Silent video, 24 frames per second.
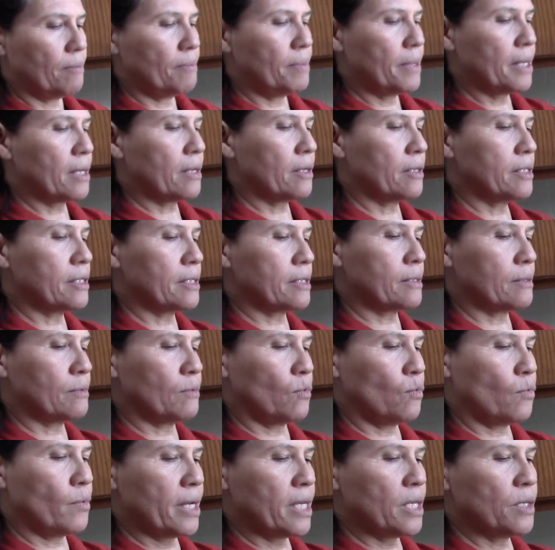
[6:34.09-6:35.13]
because
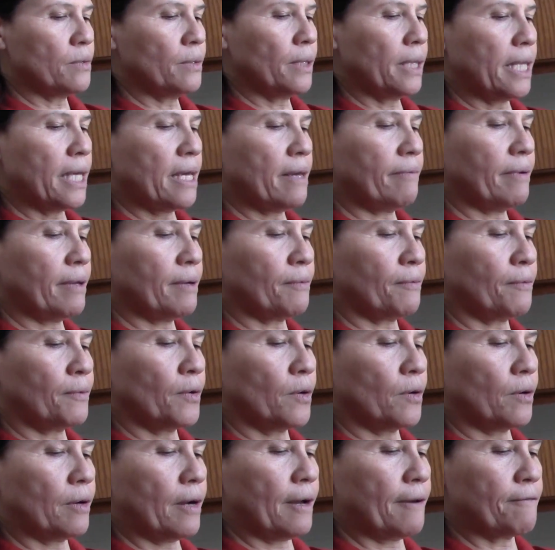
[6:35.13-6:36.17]
when you leave it
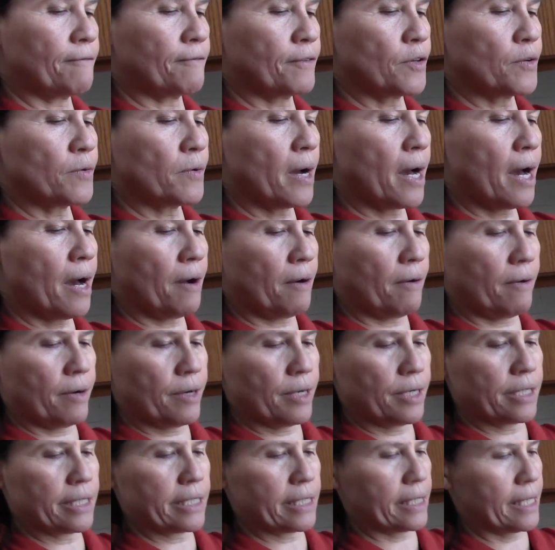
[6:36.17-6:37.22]
for a few
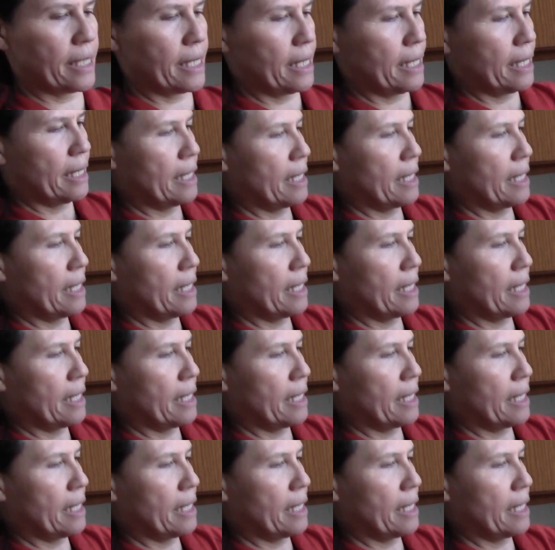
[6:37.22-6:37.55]
hours,